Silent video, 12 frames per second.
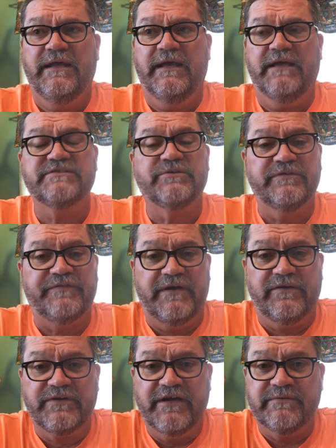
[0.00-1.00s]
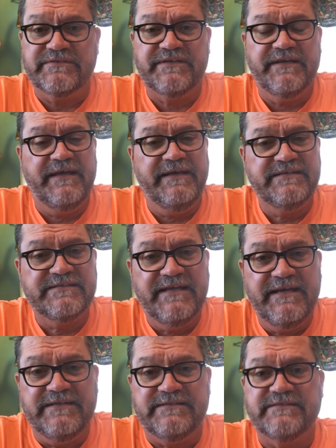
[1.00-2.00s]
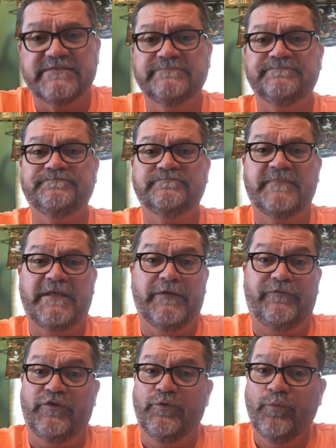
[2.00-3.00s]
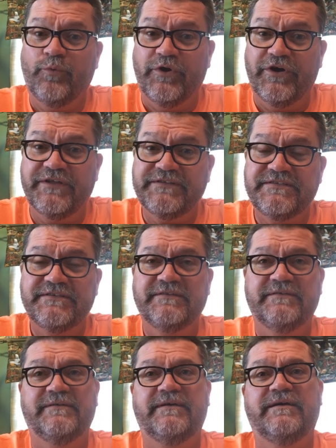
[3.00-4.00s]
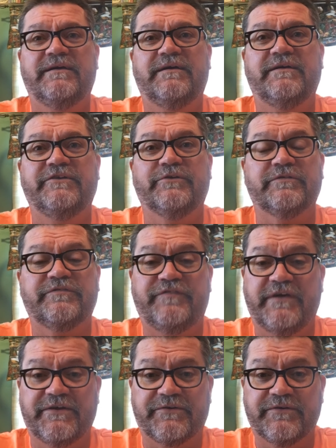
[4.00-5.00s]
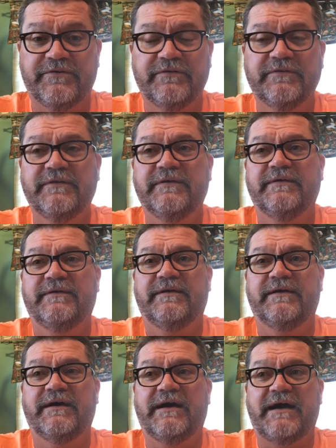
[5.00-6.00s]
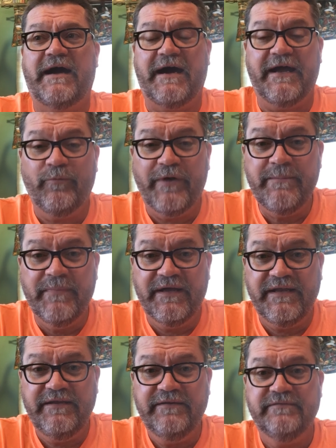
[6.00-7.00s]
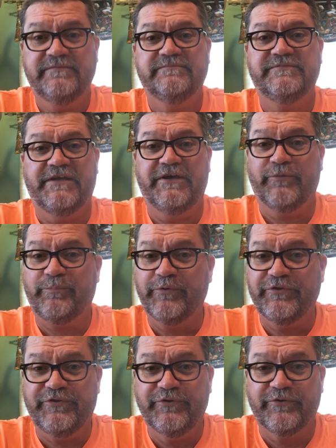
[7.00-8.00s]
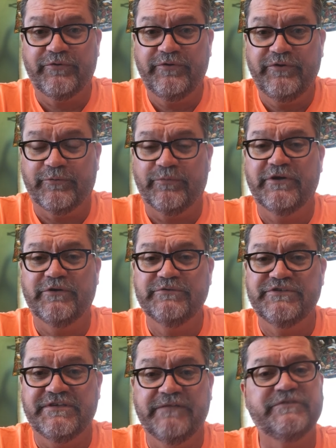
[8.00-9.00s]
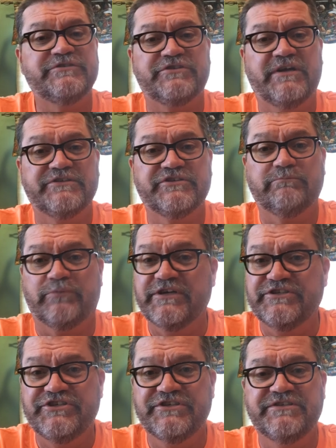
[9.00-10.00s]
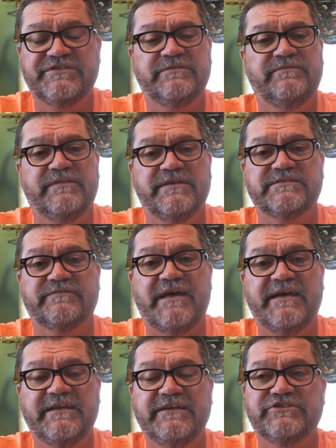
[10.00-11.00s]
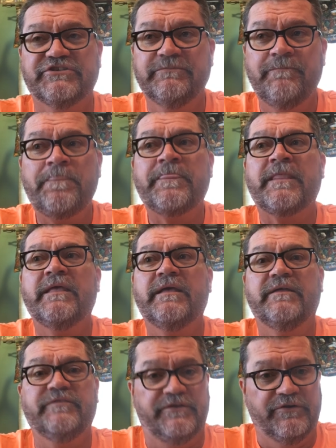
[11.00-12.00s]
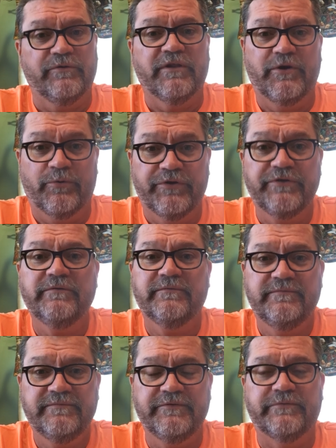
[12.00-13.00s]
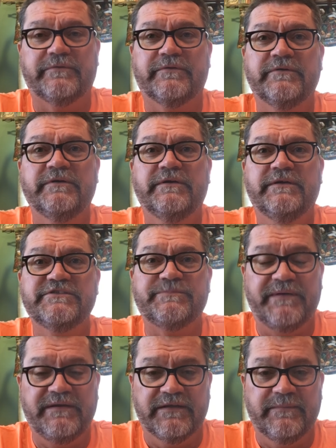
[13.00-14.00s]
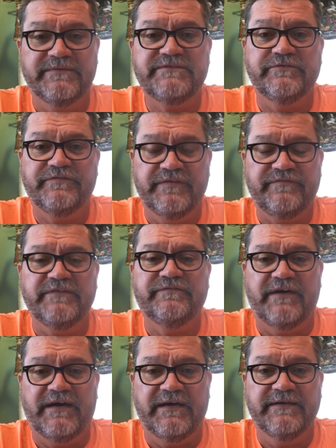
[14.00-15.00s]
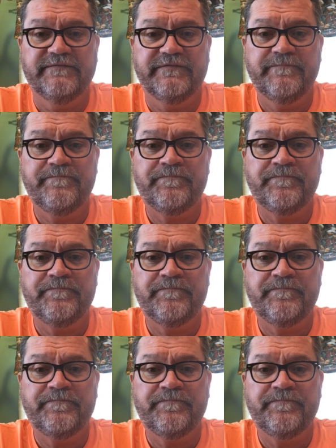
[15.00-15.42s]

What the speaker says: And so the federal government said, hey, states, if you want your federal highway money to help with your roads and infrastructure, bridges, things of that nature, then you'll lower your speed limit to 55.